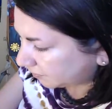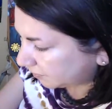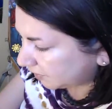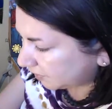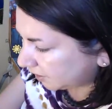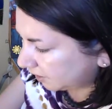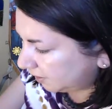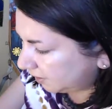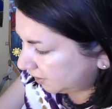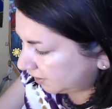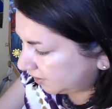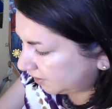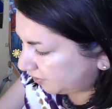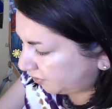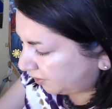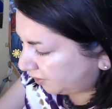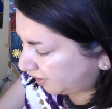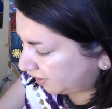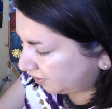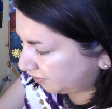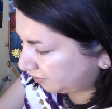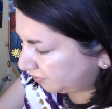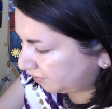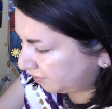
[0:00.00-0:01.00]
it's
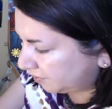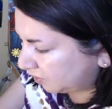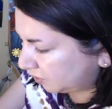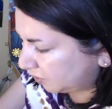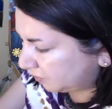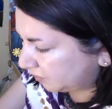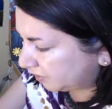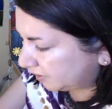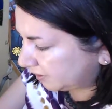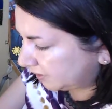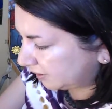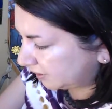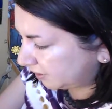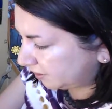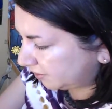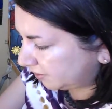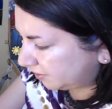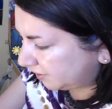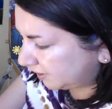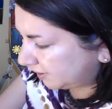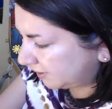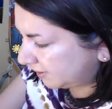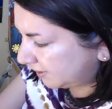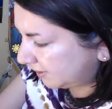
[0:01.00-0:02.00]
far from over, as you
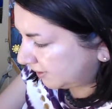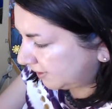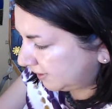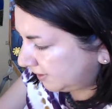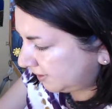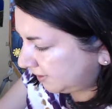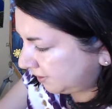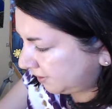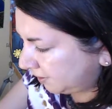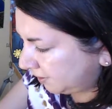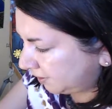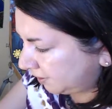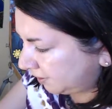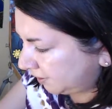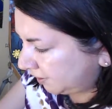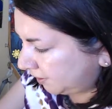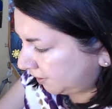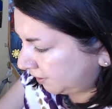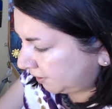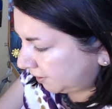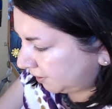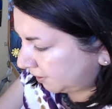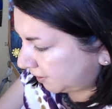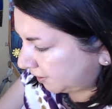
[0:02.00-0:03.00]
can see.
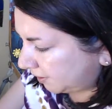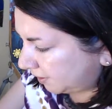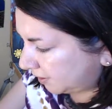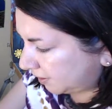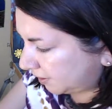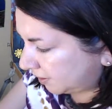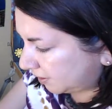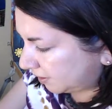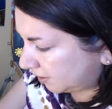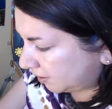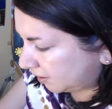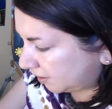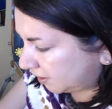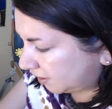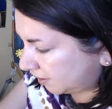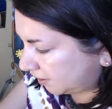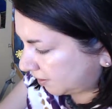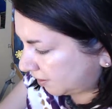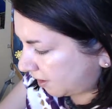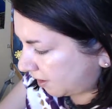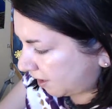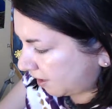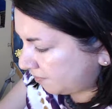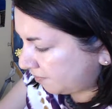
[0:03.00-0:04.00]

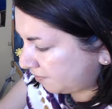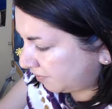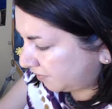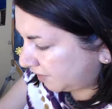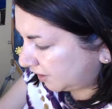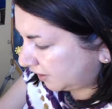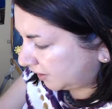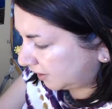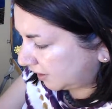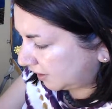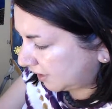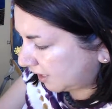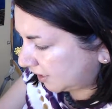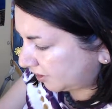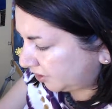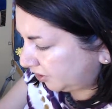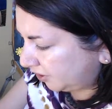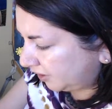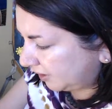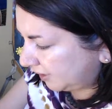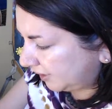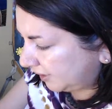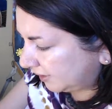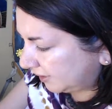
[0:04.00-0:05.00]
I'm
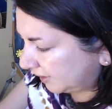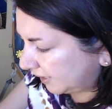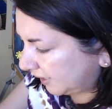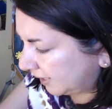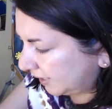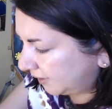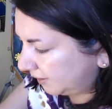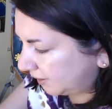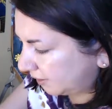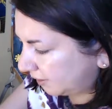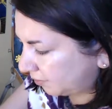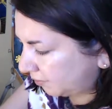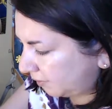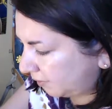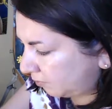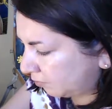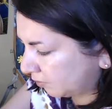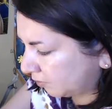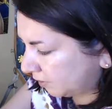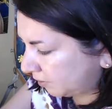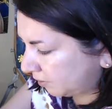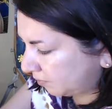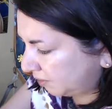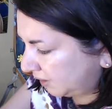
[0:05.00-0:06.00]
actually glad that we
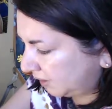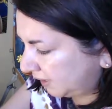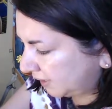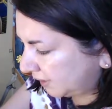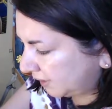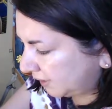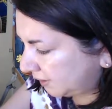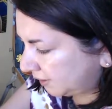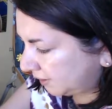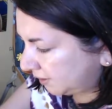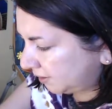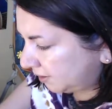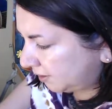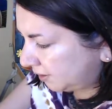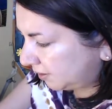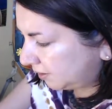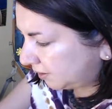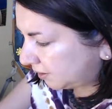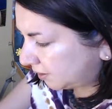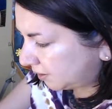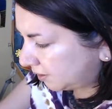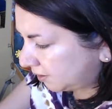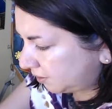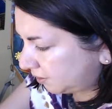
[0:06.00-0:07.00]
weren't planning
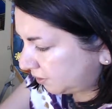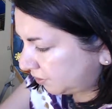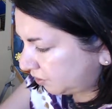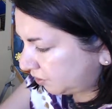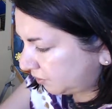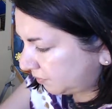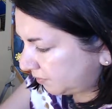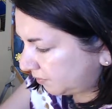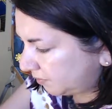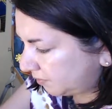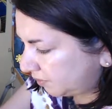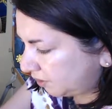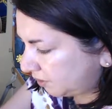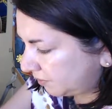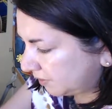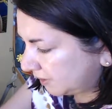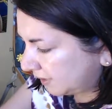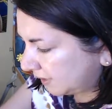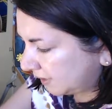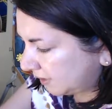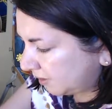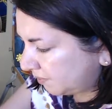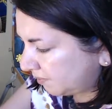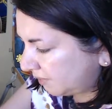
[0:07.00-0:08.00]
on doing
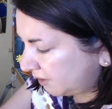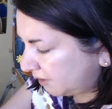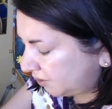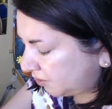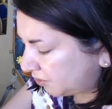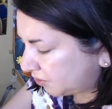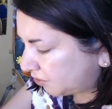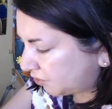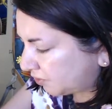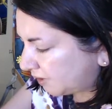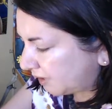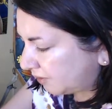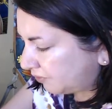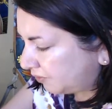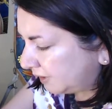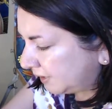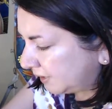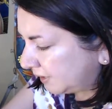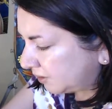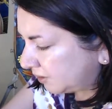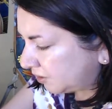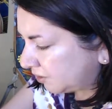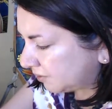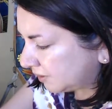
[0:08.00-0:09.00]
any major
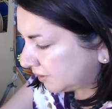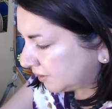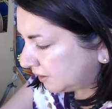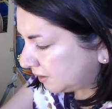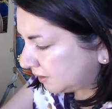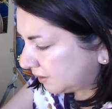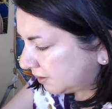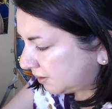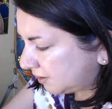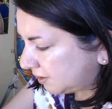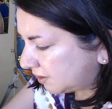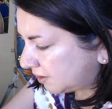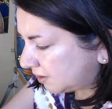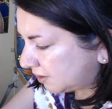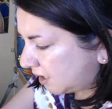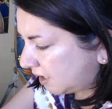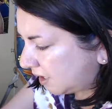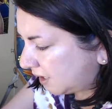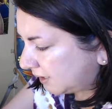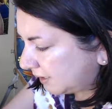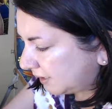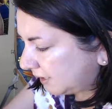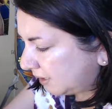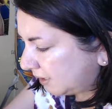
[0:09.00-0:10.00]
traveling during this
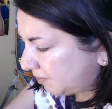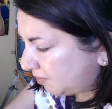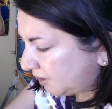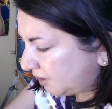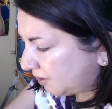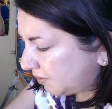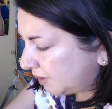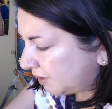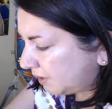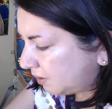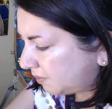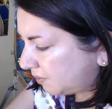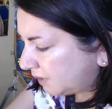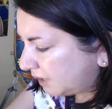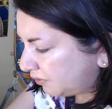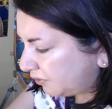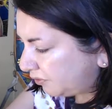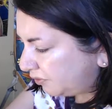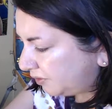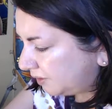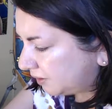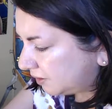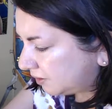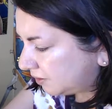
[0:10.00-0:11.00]
holiday period, but I
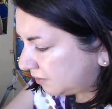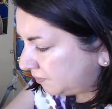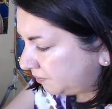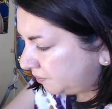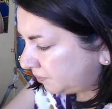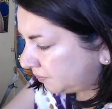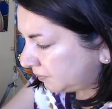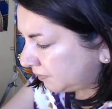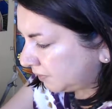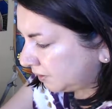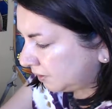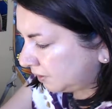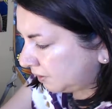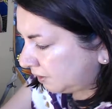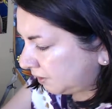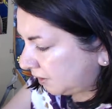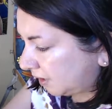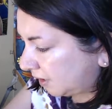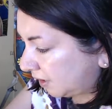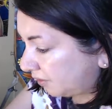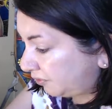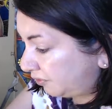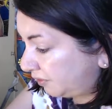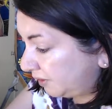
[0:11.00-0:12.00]

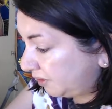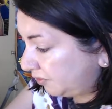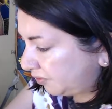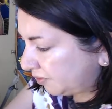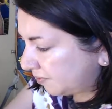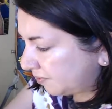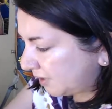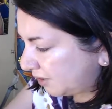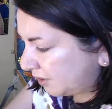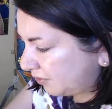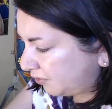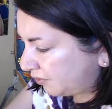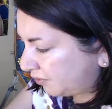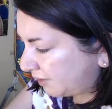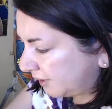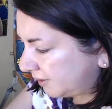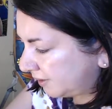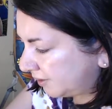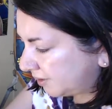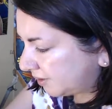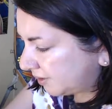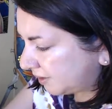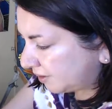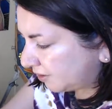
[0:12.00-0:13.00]
feel for my
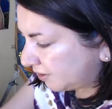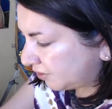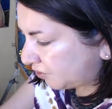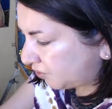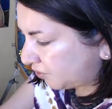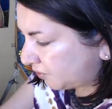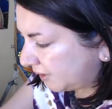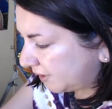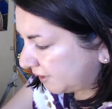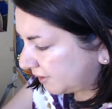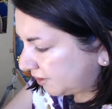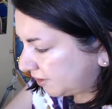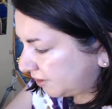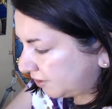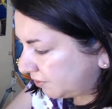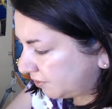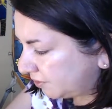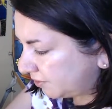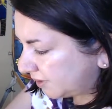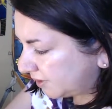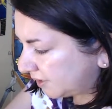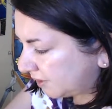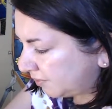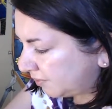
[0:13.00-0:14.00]
friends that are
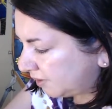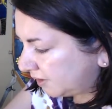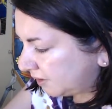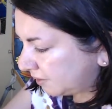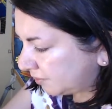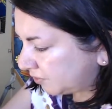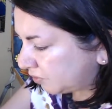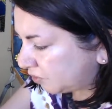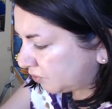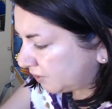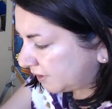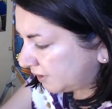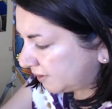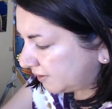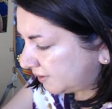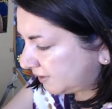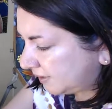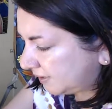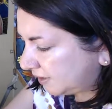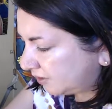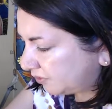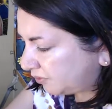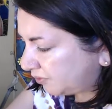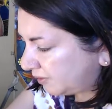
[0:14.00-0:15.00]
some of them trying to see
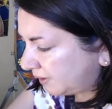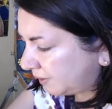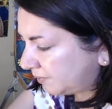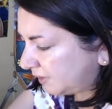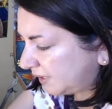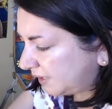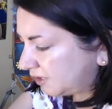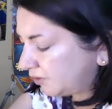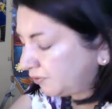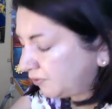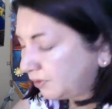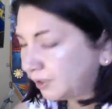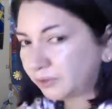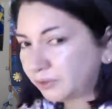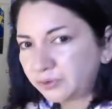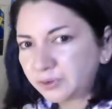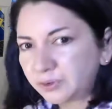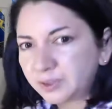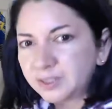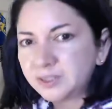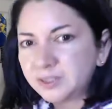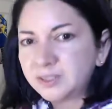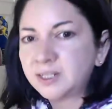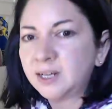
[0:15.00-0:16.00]
their families for the
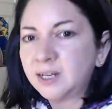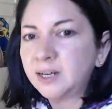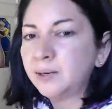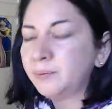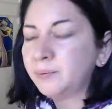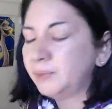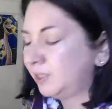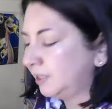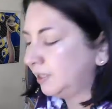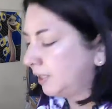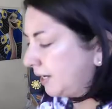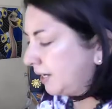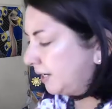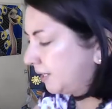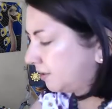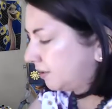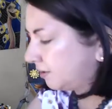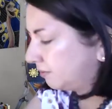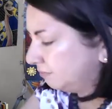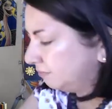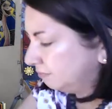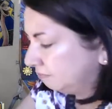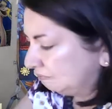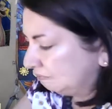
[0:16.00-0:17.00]
first time in like
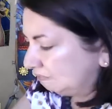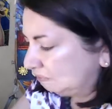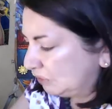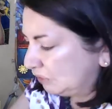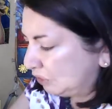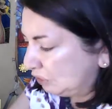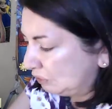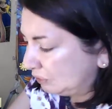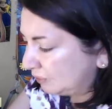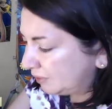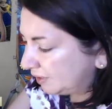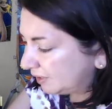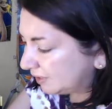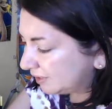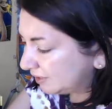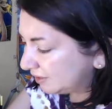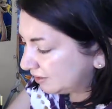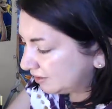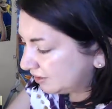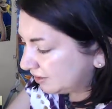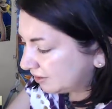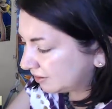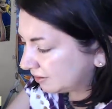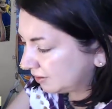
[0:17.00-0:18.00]
2
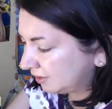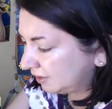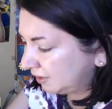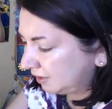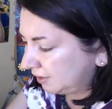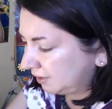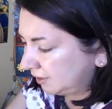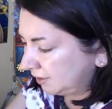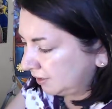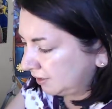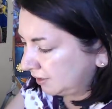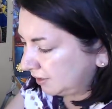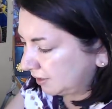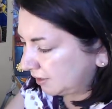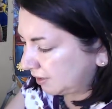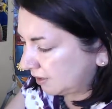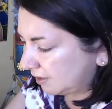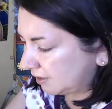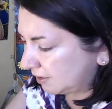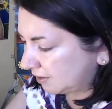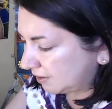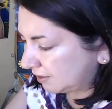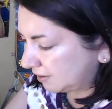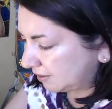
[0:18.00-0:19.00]
years,
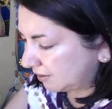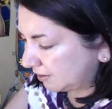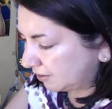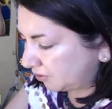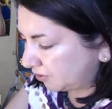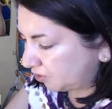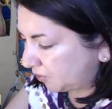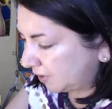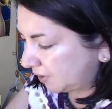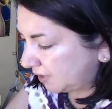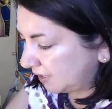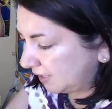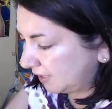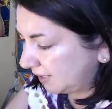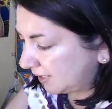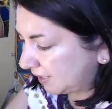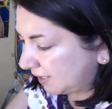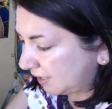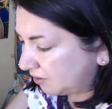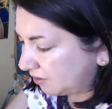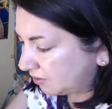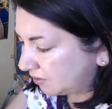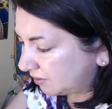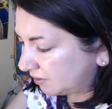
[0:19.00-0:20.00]
trying to get
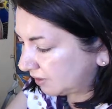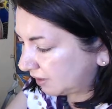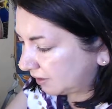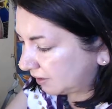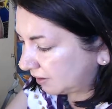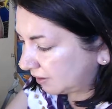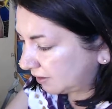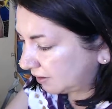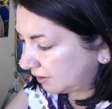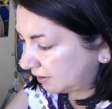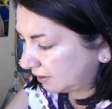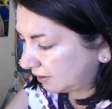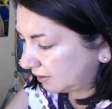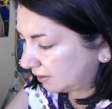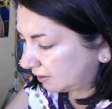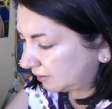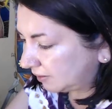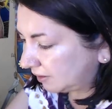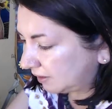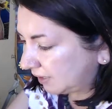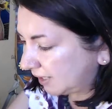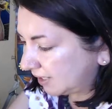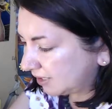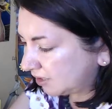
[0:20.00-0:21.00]
out at the
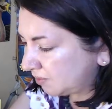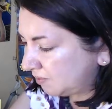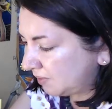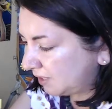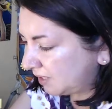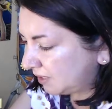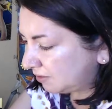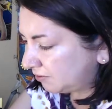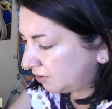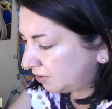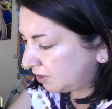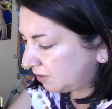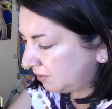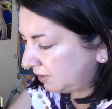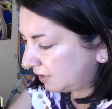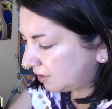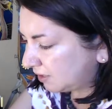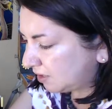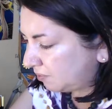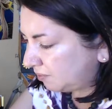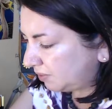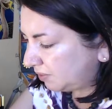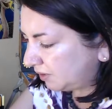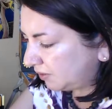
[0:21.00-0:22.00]
last minute. It was only a
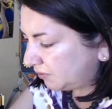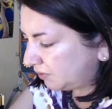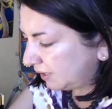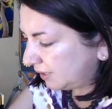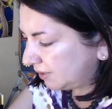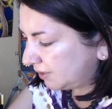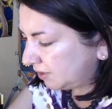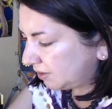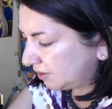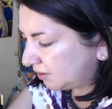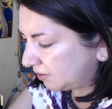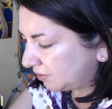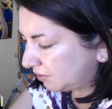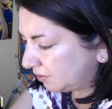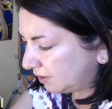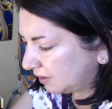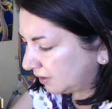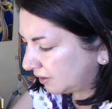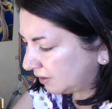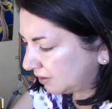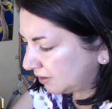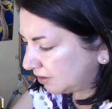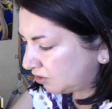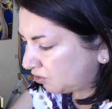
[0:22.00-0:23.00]
couple of days ago
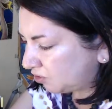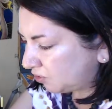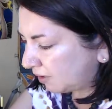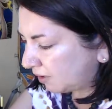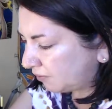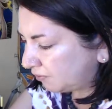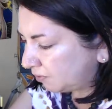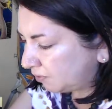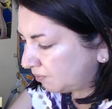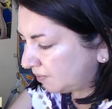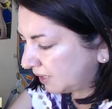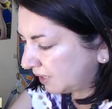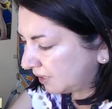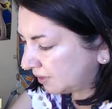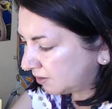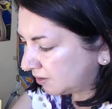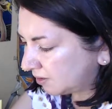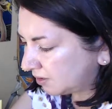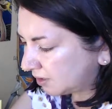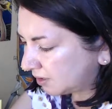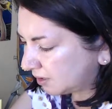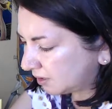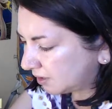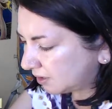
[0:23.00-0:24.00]
that this travel ban
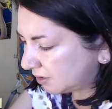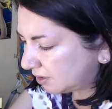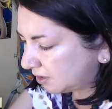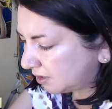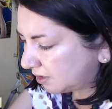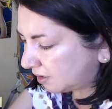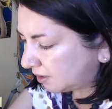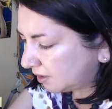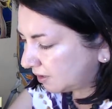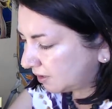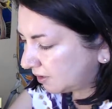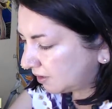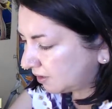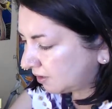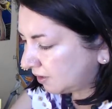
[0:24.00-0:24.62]
started.